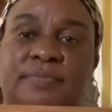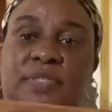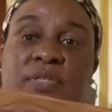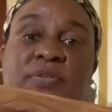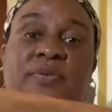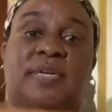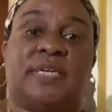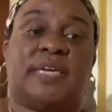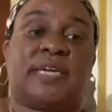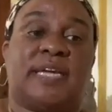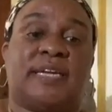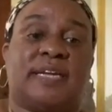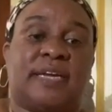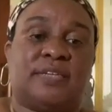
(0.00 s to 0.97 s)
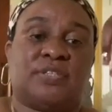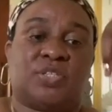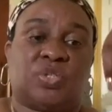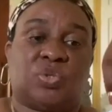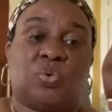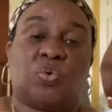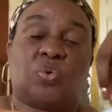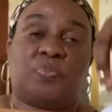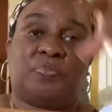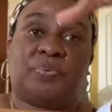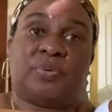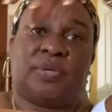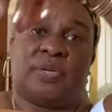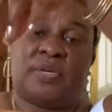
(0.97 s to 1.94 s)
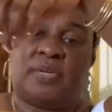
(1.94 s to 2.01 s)
You know, you can add your soap,
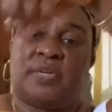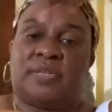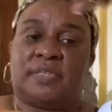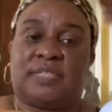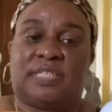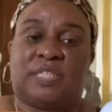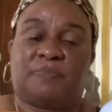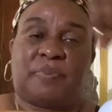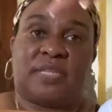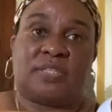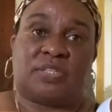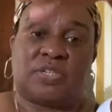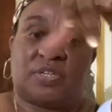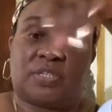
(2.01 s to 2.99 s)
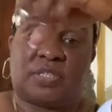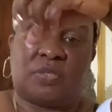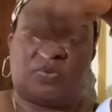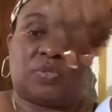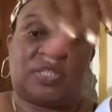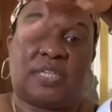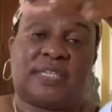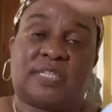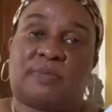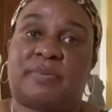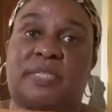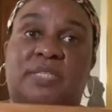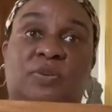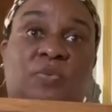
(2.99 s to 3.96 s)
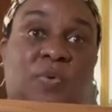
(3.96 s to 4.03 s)
dispensers, lotion
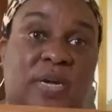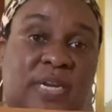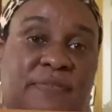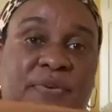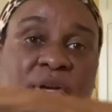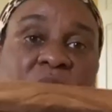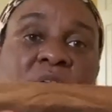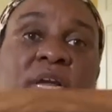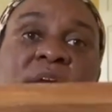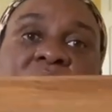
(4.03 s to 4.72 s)
dispenser, whatever.